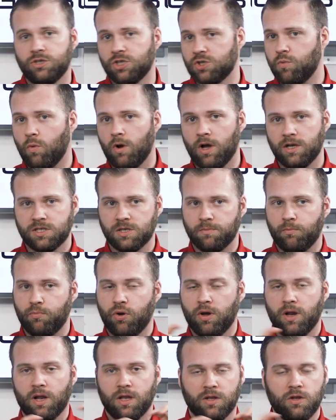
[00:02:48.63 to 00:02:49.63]
just want to
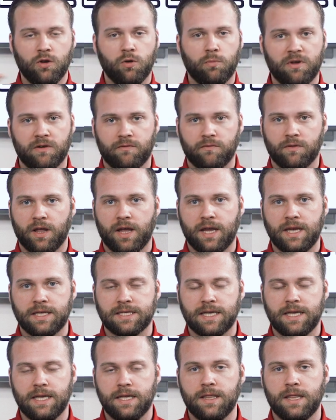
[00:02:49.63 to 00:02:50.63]
put a little bit of
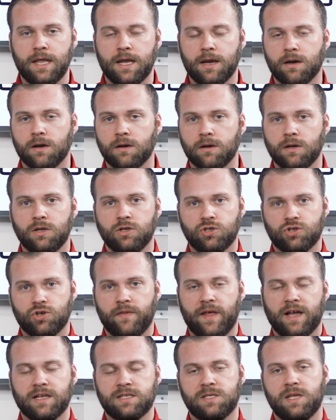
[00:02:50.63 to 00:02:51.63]
light in there. So
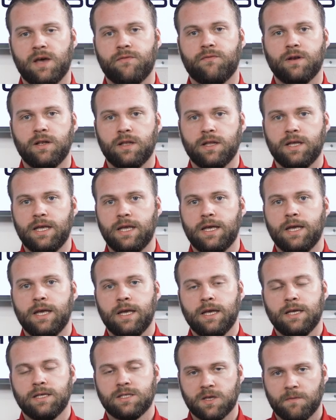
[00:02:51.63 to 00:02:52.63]
that's definitely
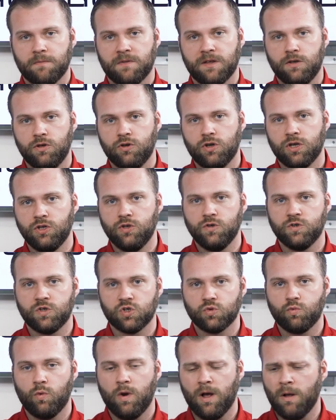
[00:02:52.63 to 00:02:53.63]
something you can use
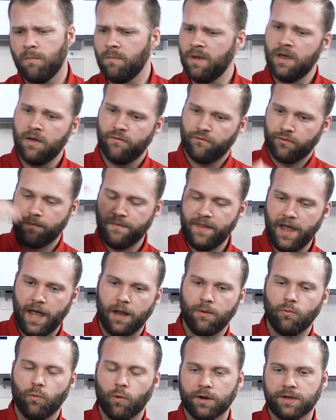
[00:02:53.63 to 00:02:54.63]
as well. From
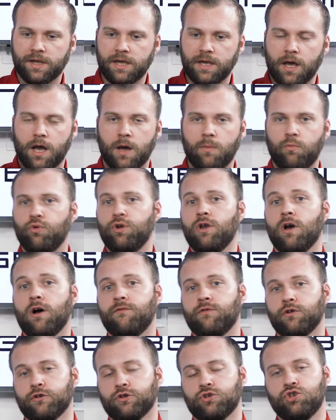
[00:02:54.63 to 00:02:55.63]
that working up, we
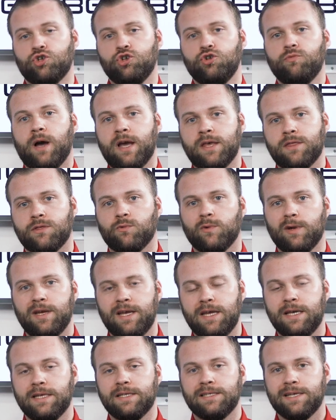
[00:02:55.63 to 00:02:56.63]
offer a
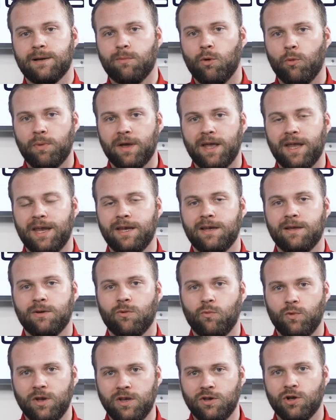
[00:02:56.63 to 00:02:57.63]
2x3 double pane
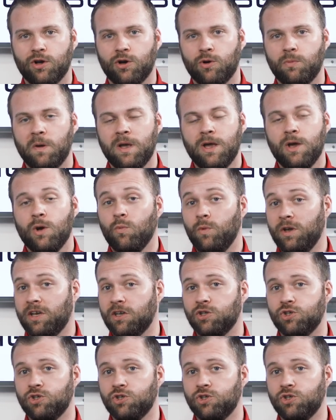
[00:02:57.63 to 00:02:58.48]
window. We